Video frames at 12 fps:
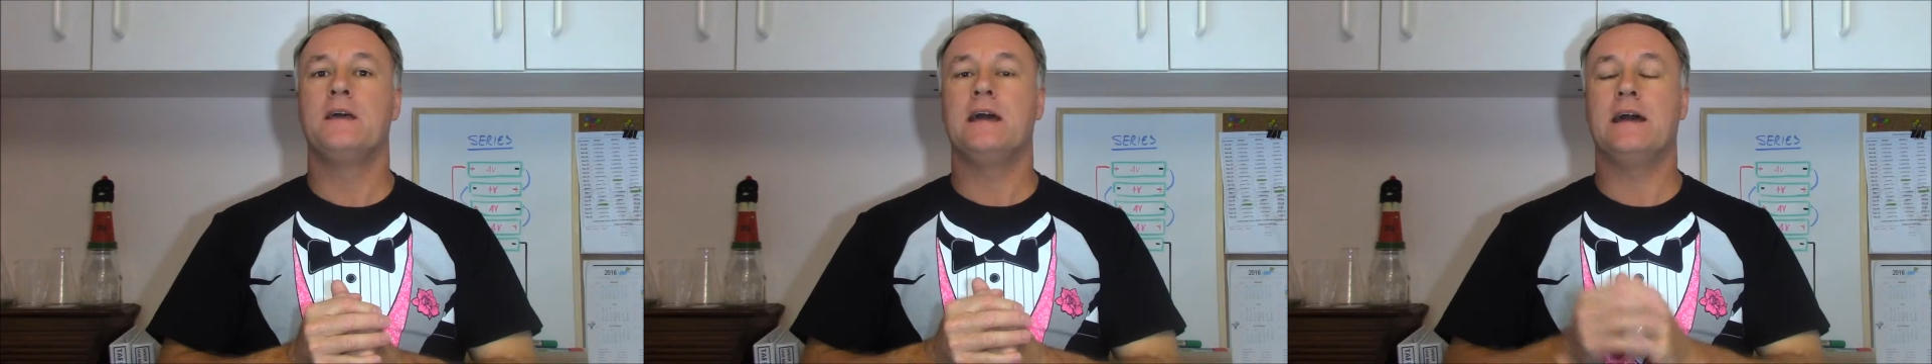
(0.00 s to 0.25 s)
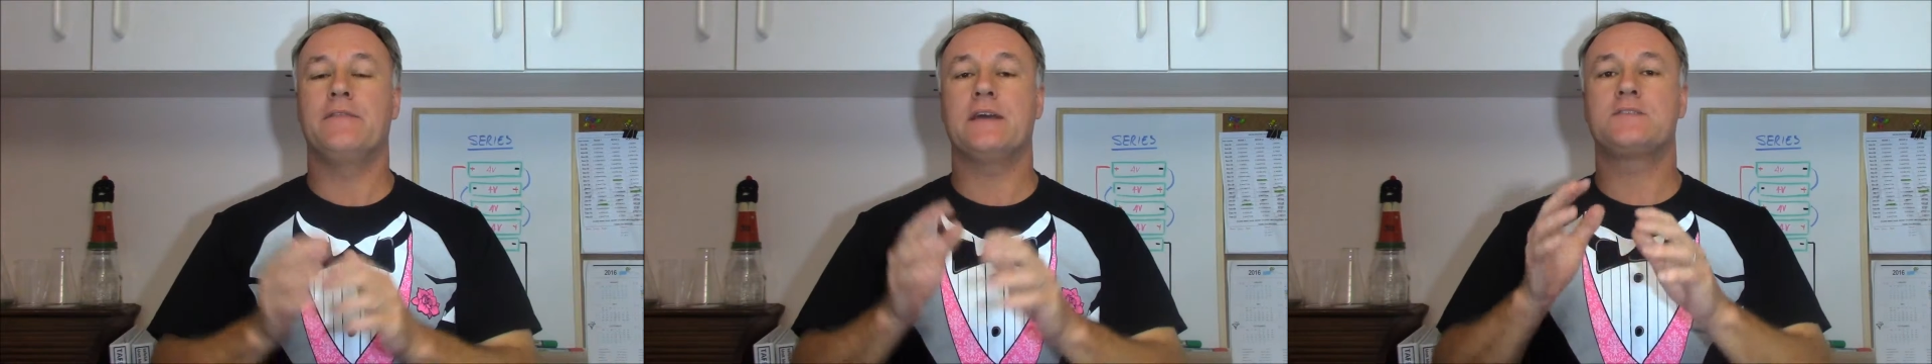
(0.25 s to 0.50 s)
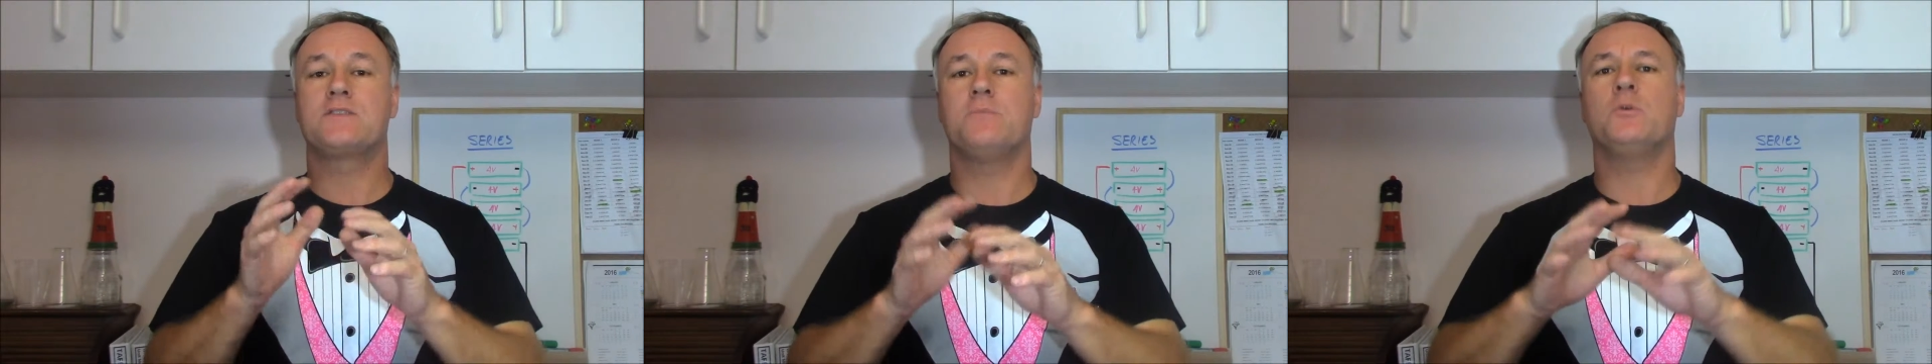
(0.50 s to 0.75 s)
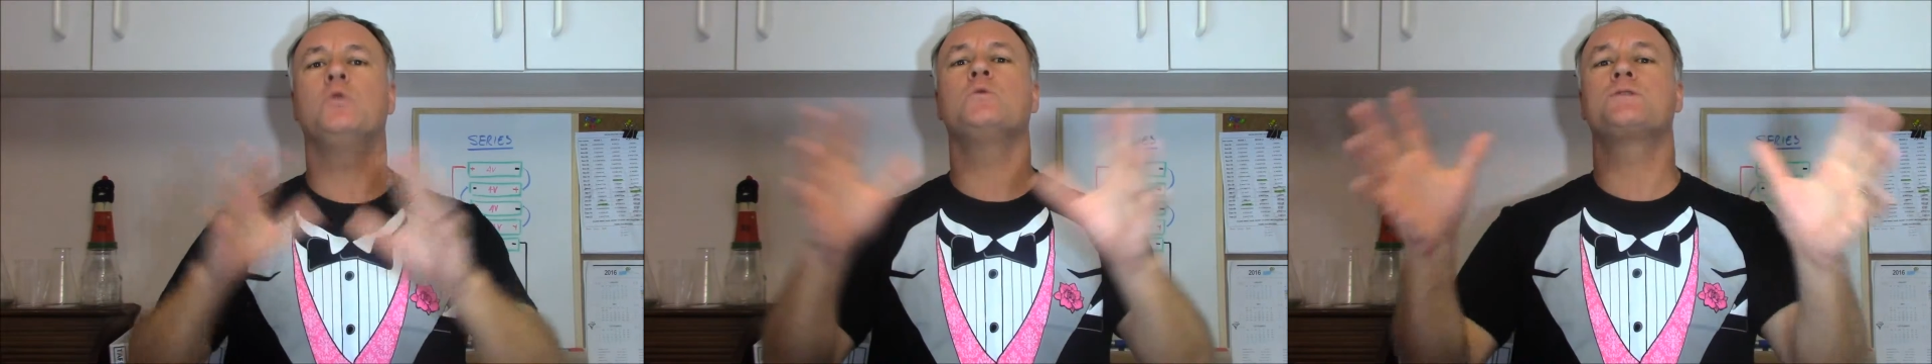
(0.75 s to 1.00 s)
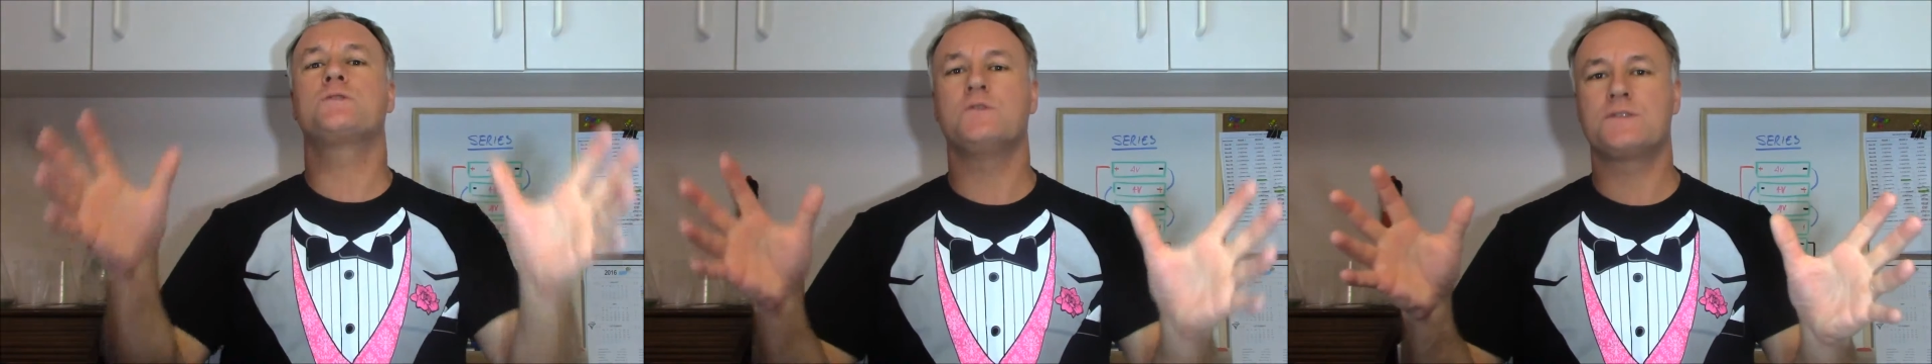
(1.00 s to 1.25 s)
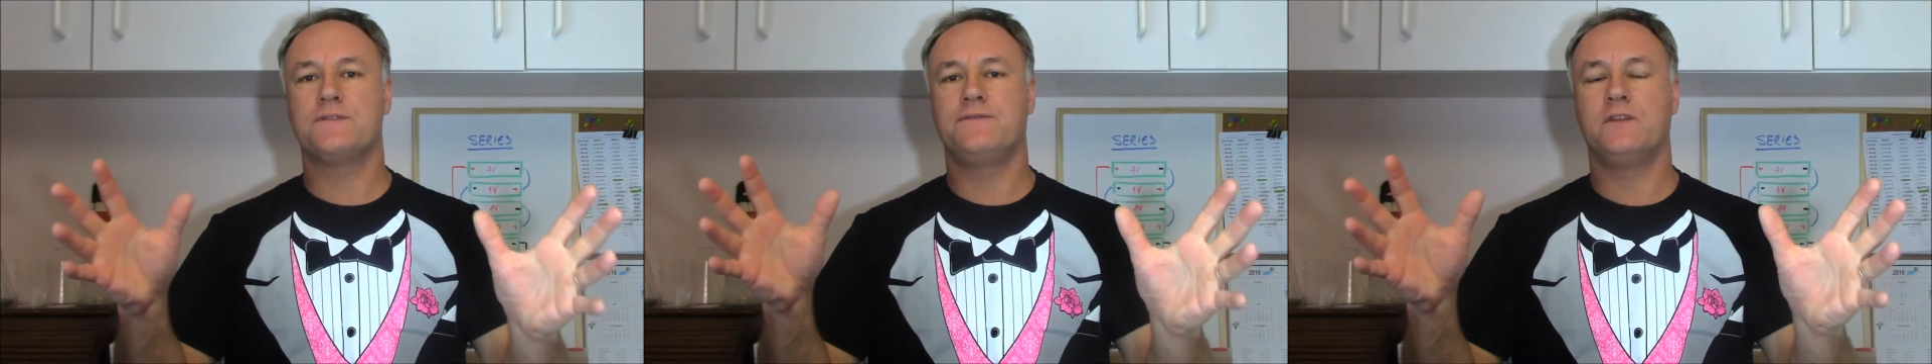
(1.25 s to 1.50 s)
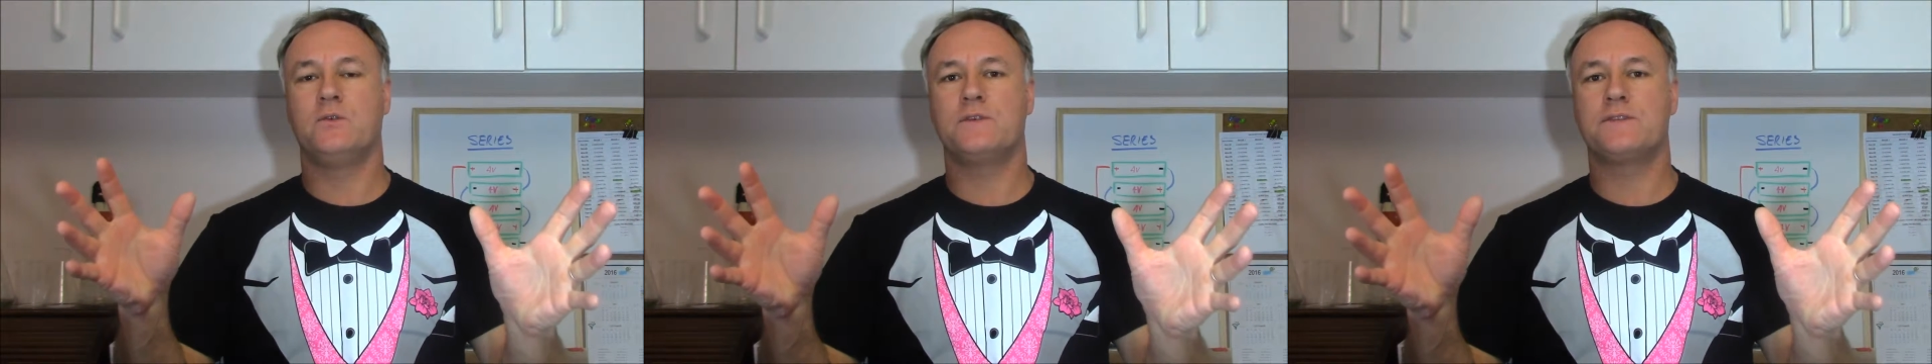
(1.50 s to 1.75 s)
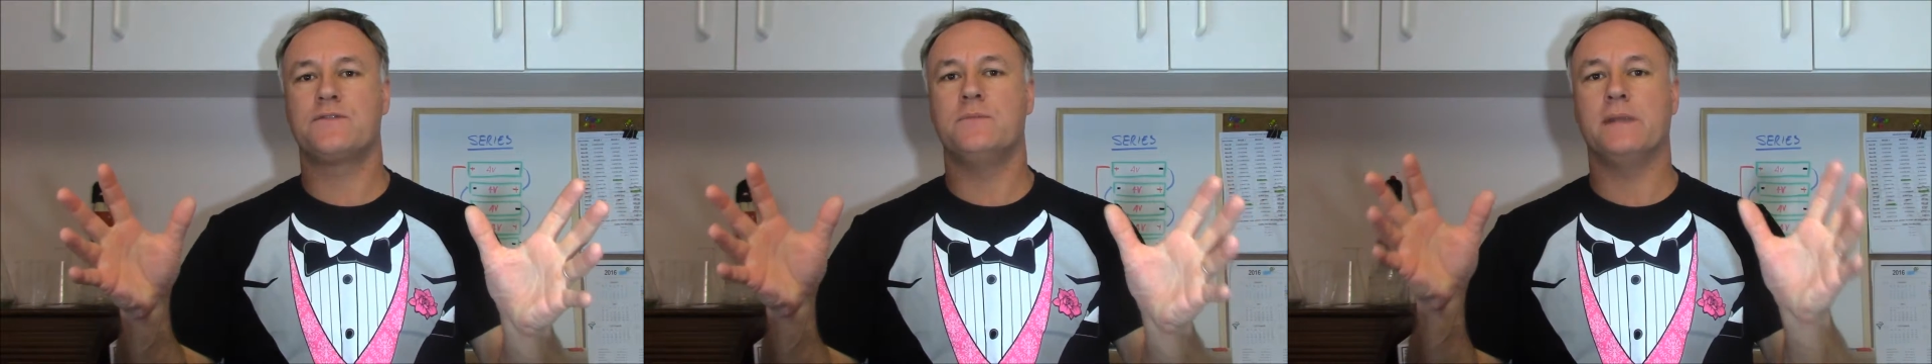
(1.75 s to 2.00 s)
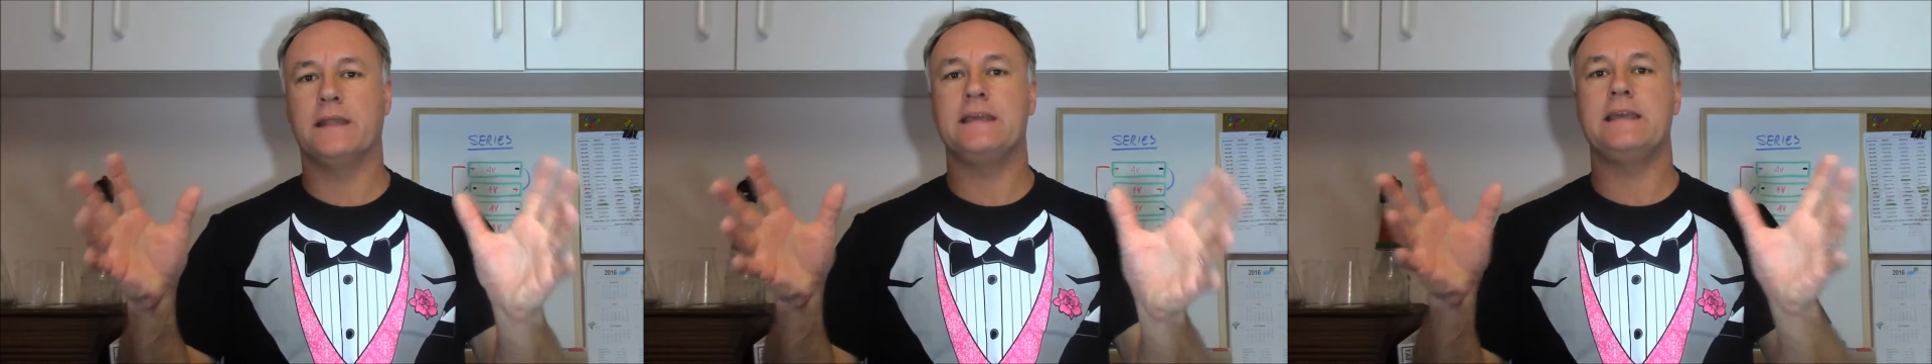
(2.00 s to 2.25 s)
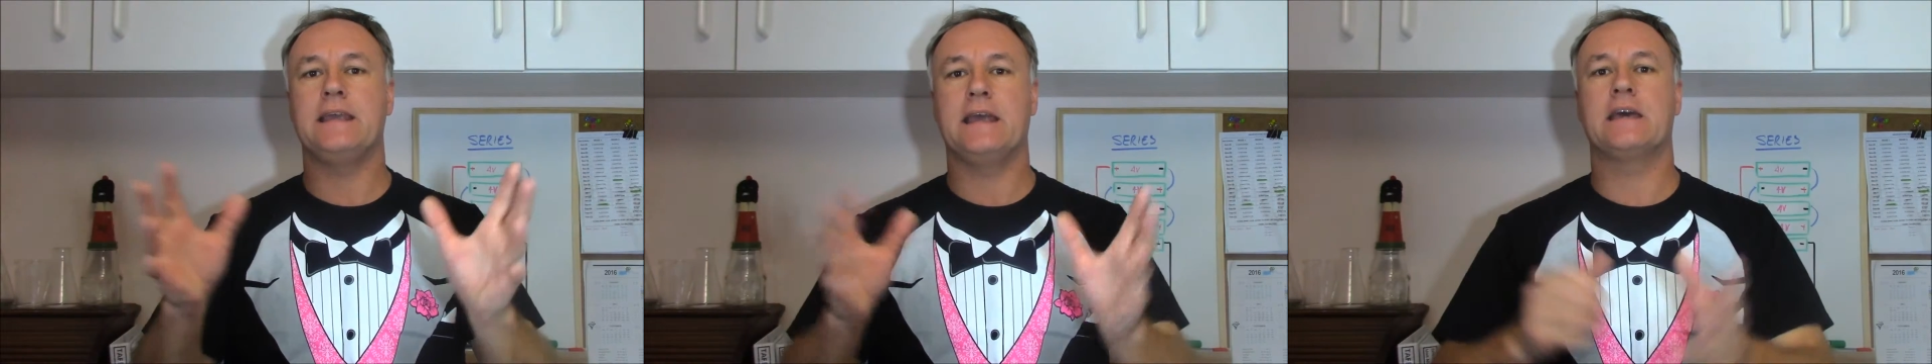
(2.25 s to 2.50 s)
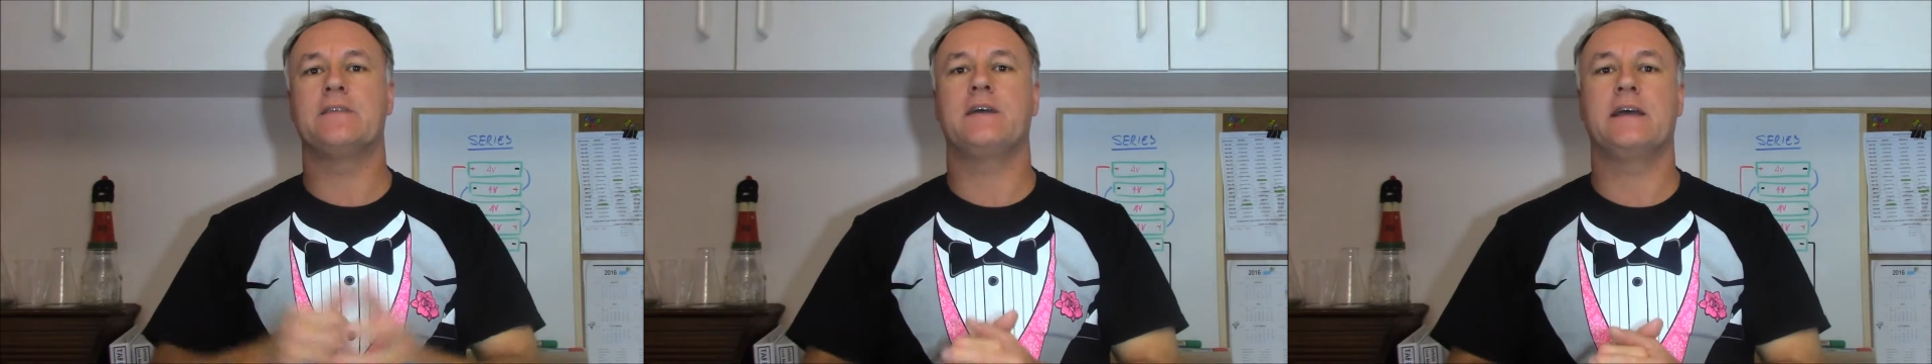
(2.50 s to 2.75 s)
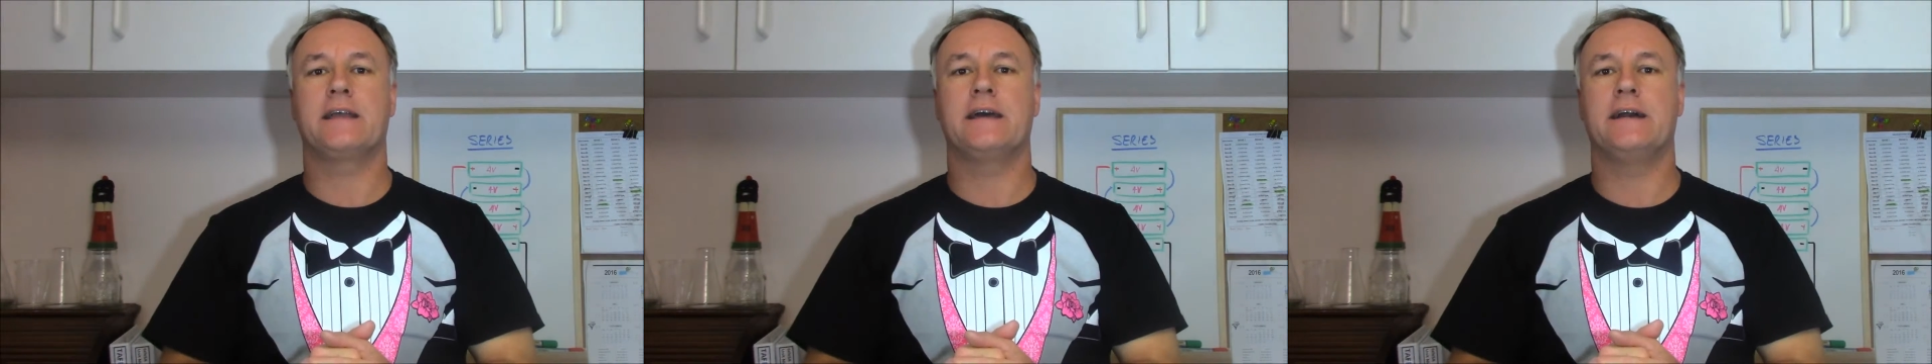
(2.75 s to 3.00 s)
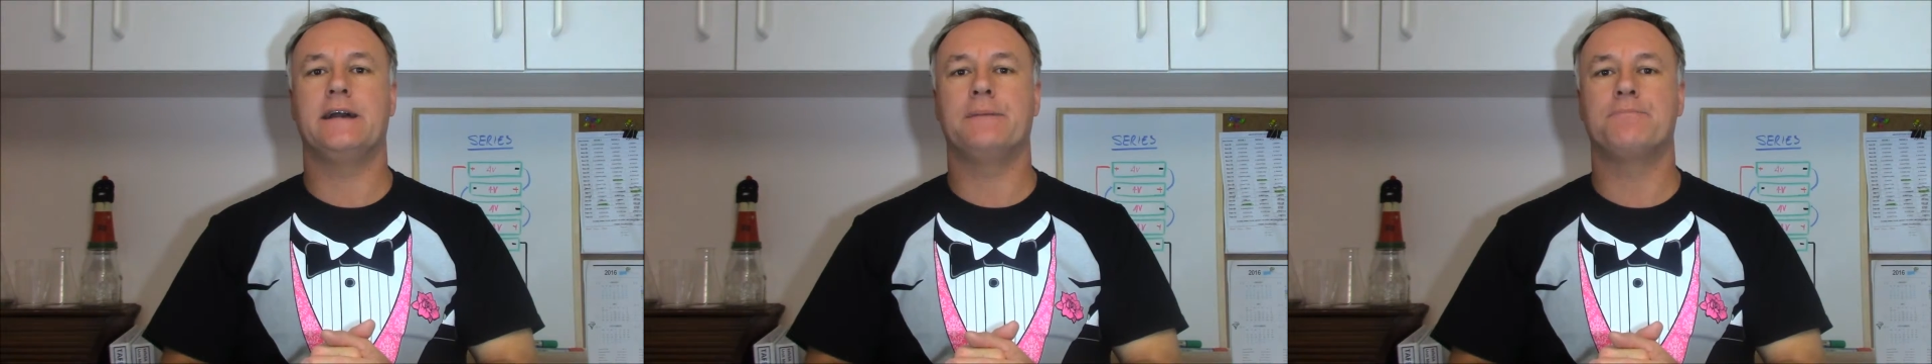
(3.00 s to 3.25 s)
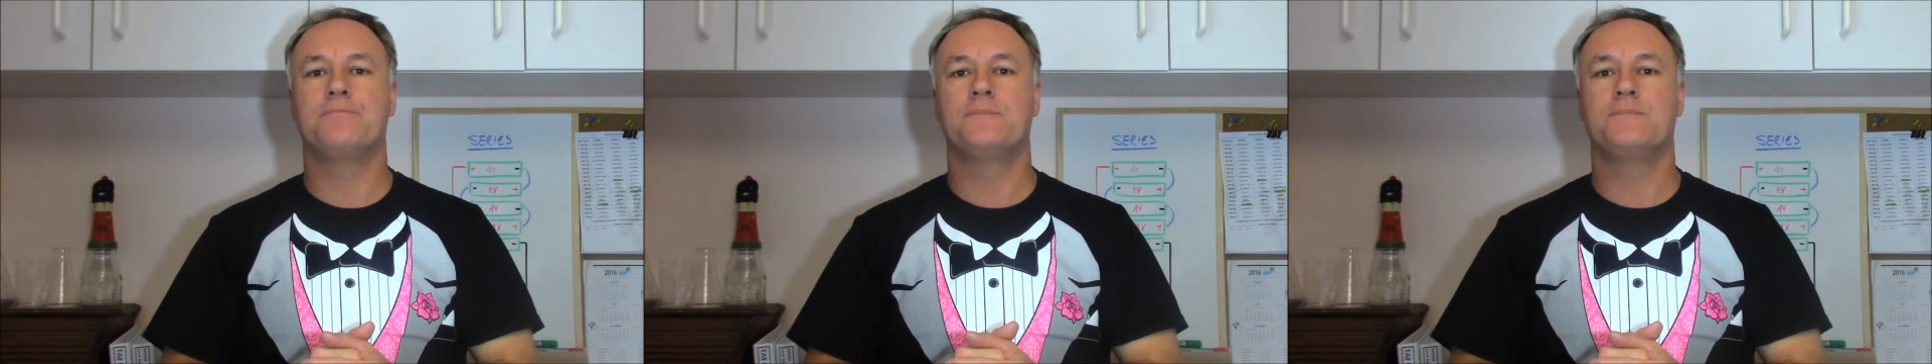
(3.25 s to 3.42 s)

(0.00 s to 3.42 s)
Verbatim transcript: And they stop all sorts of fluids from leaking out of our car.